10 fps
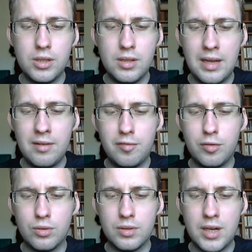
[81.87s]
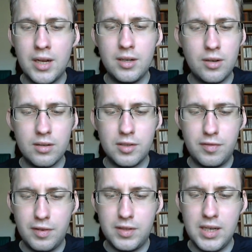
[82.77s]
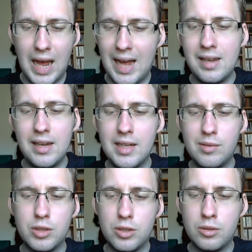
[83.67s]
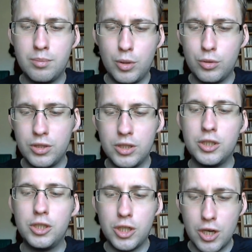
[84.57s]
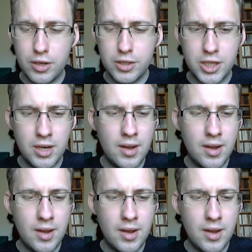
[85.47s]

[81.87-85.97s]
then for $9.50 handling and return postage charge,